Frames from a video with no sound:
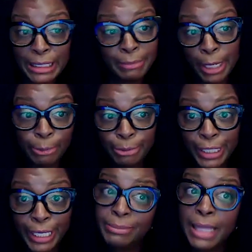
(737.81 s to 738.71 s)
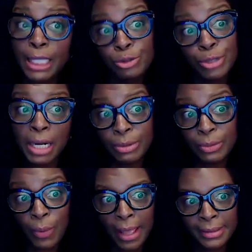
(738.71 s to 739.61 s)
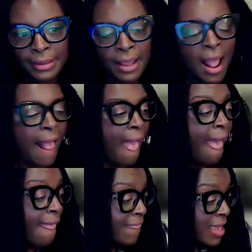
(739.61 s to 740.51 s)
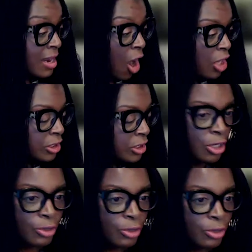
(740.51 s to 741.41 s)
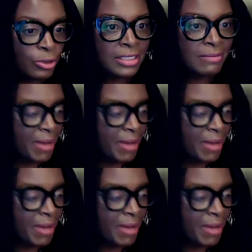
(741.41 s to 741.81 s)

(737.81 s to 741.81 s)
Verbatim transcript: I'm not gonna recap that, you gotta rewind. And then also you talked